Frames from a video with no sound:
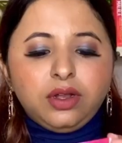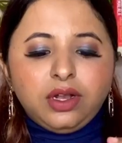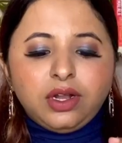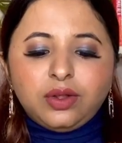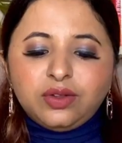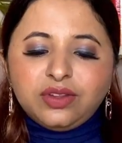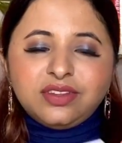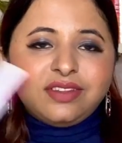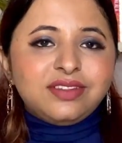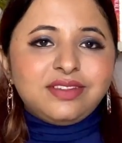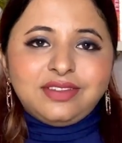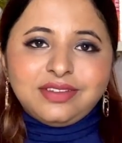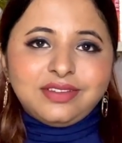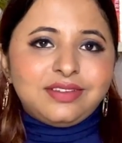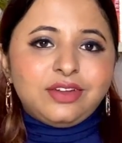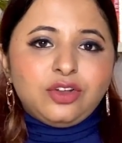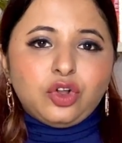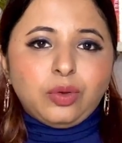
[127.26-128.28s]
Now this is
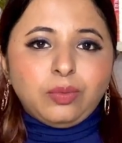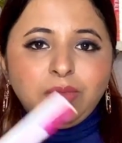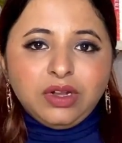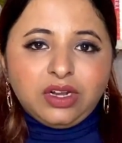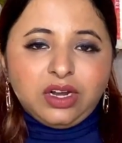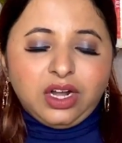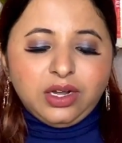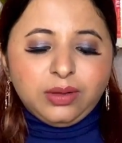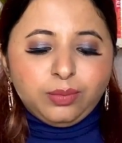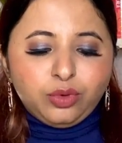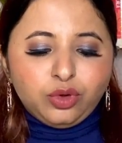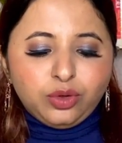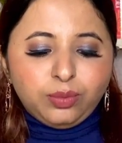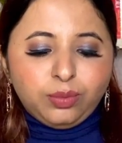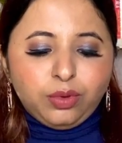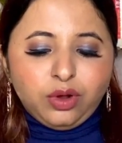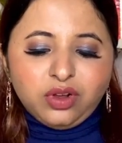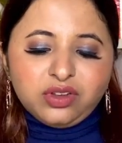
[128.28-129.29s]
just a normal
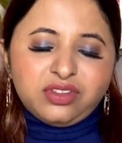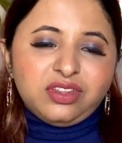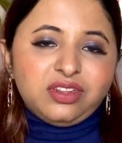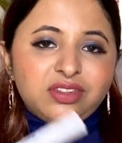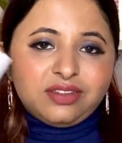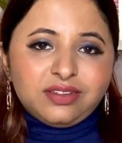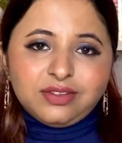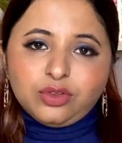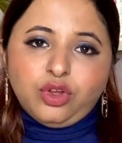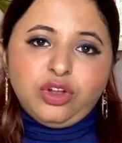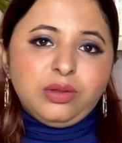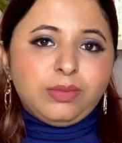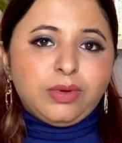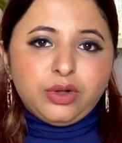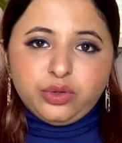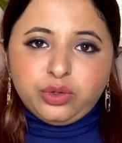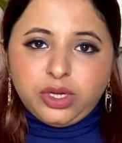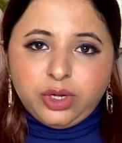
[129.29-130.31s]
cardboard box, and this is all
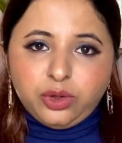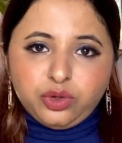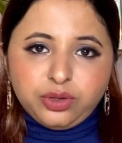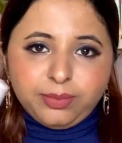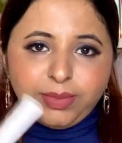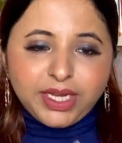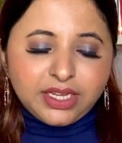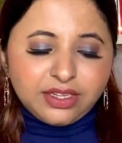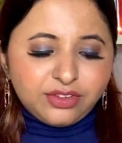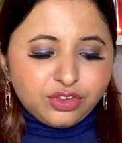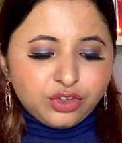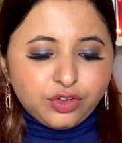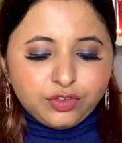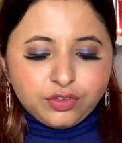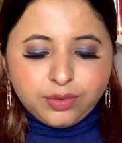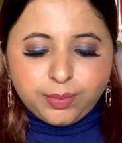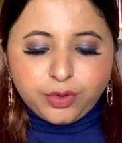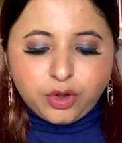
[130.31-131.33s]
about the outer packaging
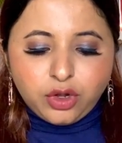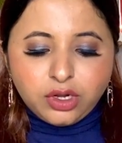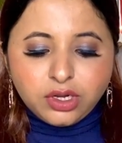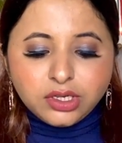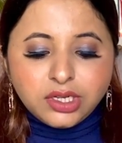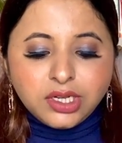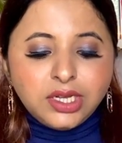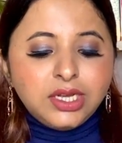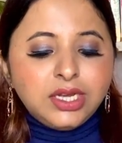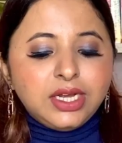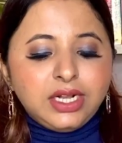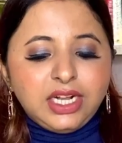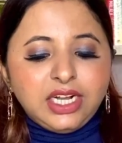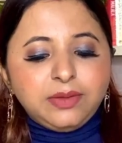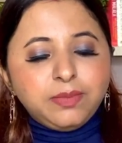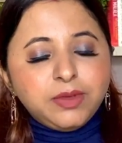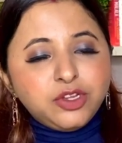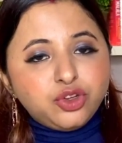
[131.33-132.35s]
of the product.
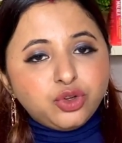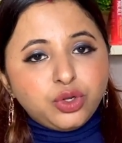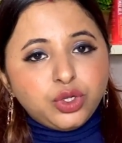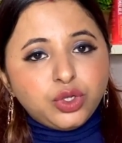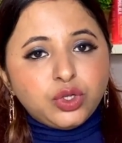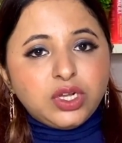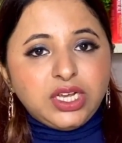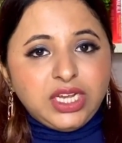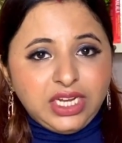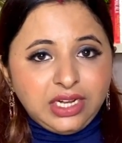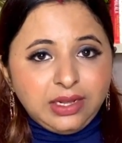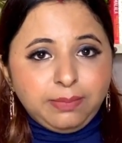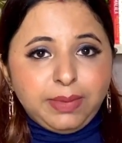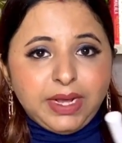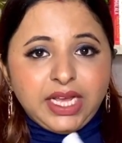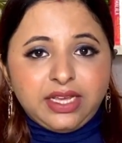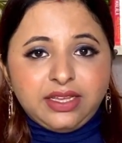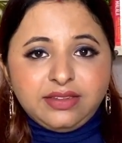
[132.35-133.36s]
Let me show you the inner
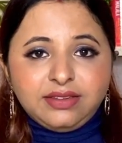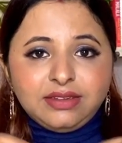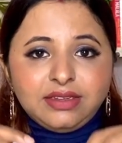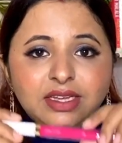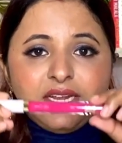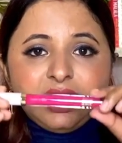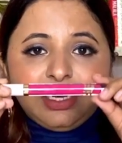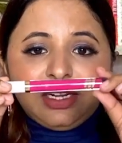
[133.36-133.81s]
packaging. It